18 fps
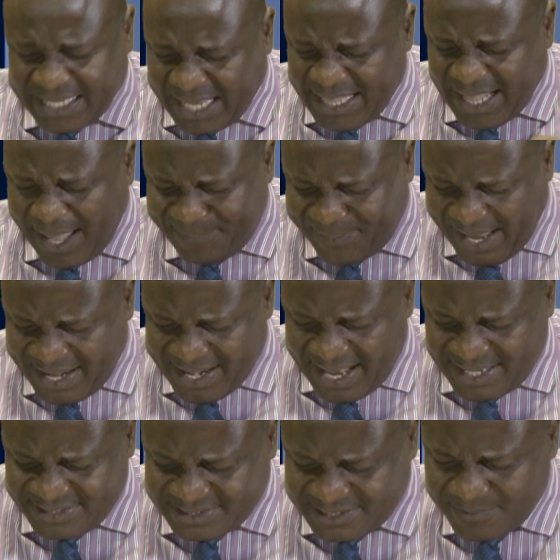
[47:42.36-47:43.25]

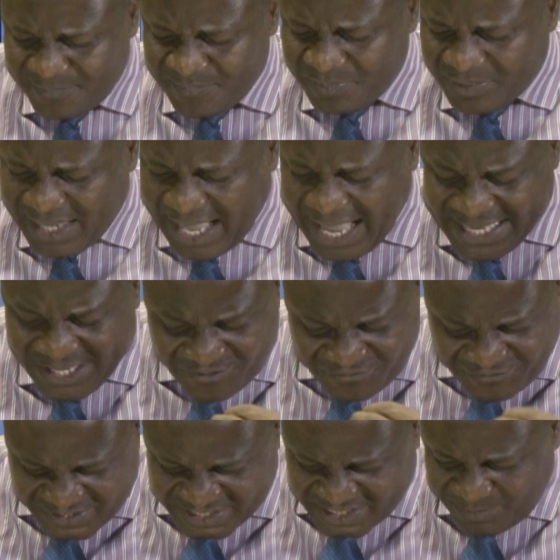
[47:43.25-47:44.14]
appearance, are your
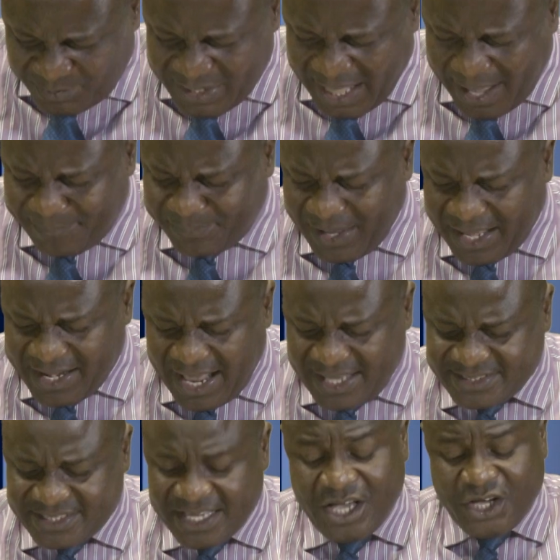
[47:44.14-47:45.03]
visible
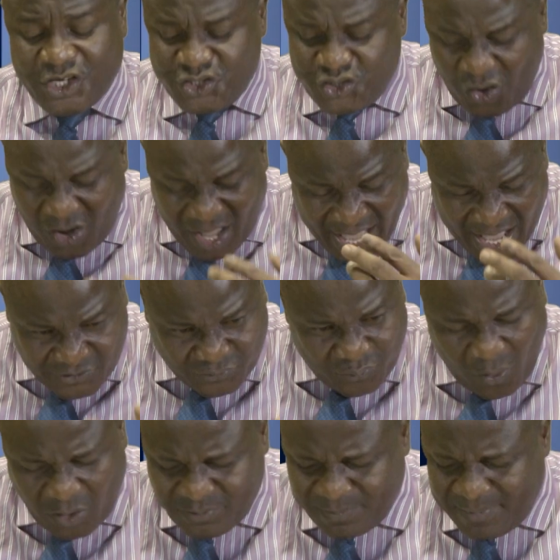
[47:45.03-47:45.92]
appearance, your
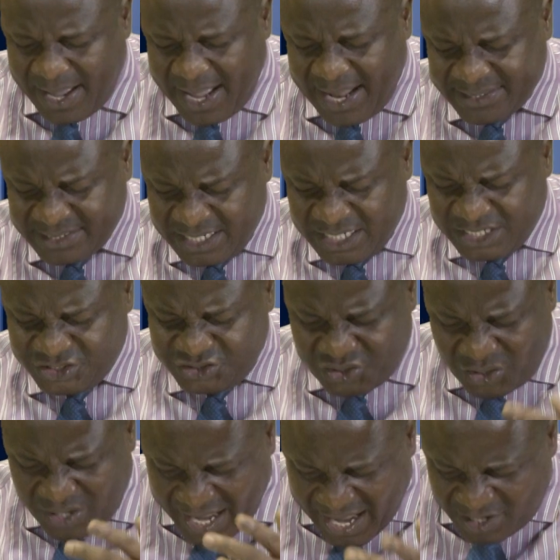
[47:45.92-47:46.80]
outward man,
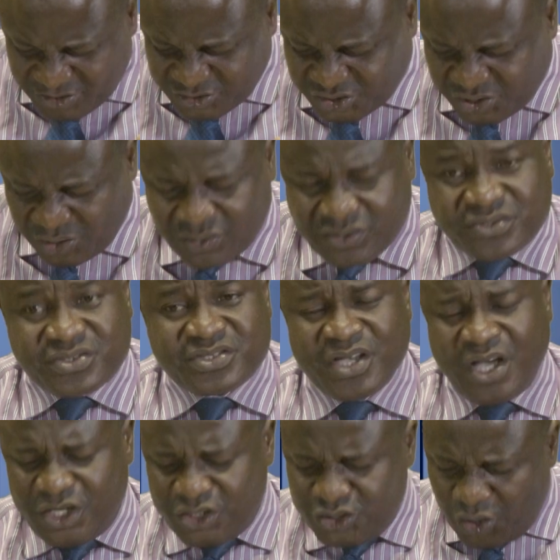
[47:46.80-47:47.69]
your actions,
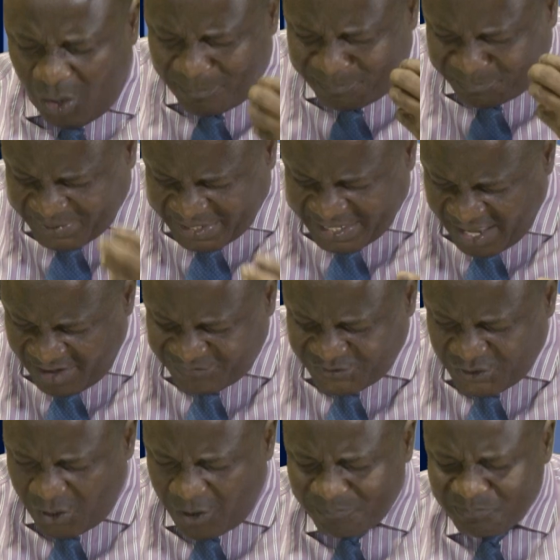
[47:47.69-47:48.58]
your
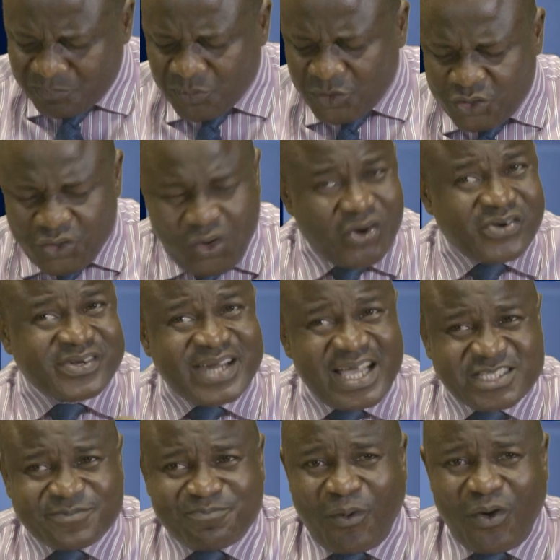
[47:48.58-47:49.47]
behavior, your
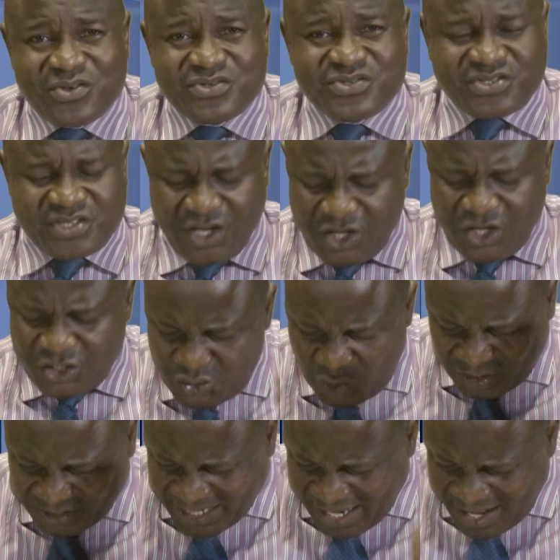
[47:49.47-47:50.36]
response,
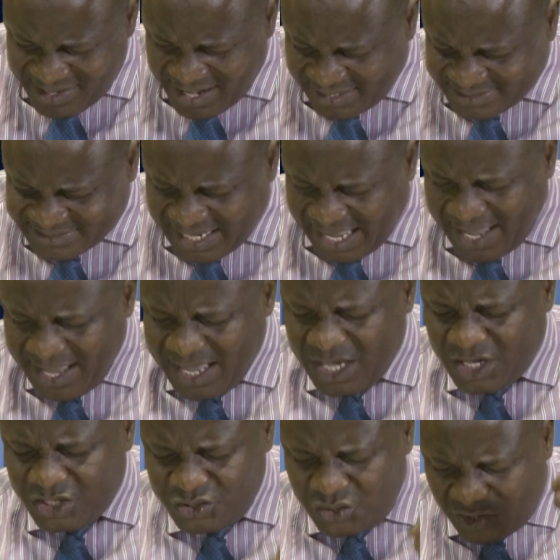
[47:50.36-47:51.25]
your character,
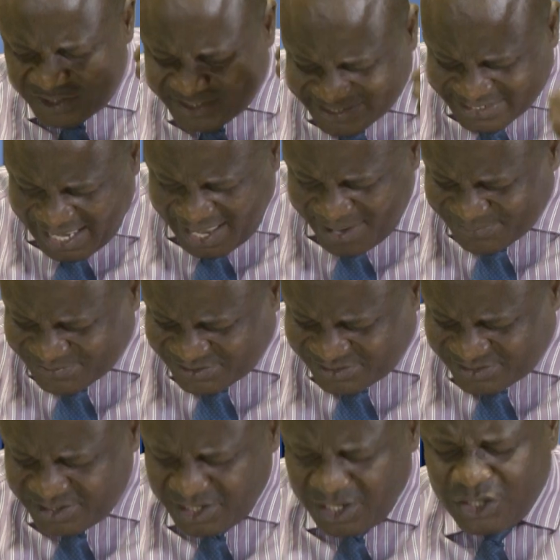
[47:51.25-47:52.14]
your
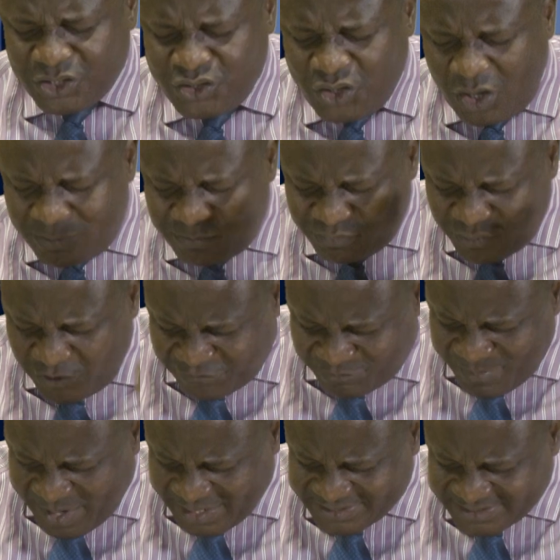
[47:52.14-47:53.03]
steps, your
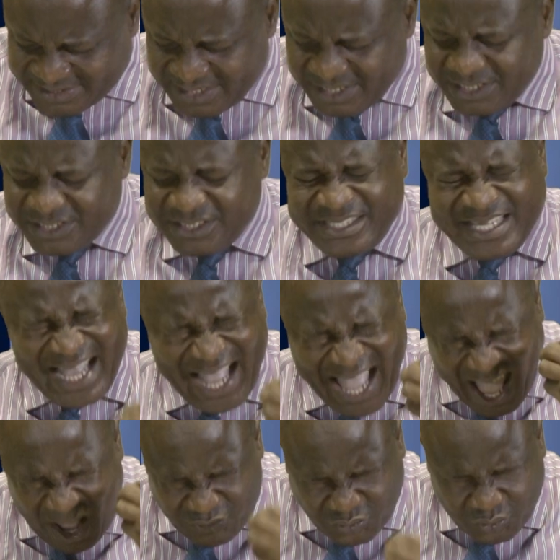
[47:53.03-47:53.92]
movement, the
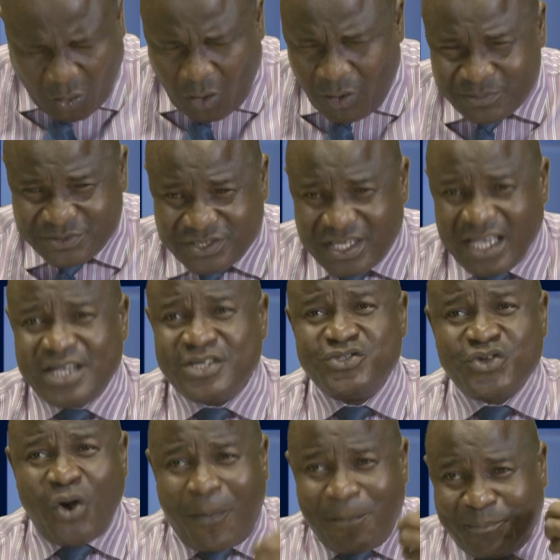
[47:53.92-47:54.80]
outcomes,
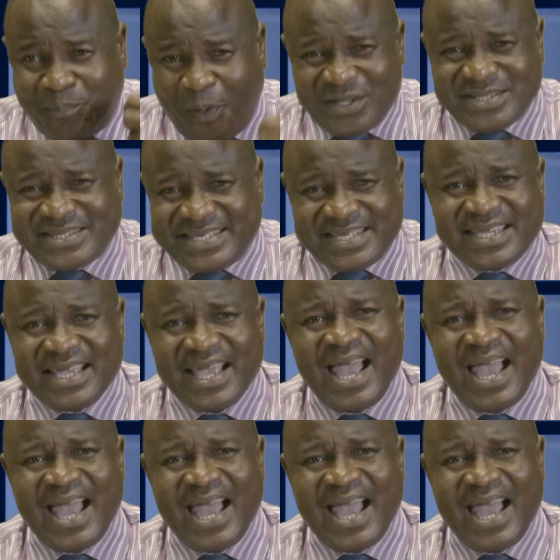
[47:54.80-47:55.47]
your body,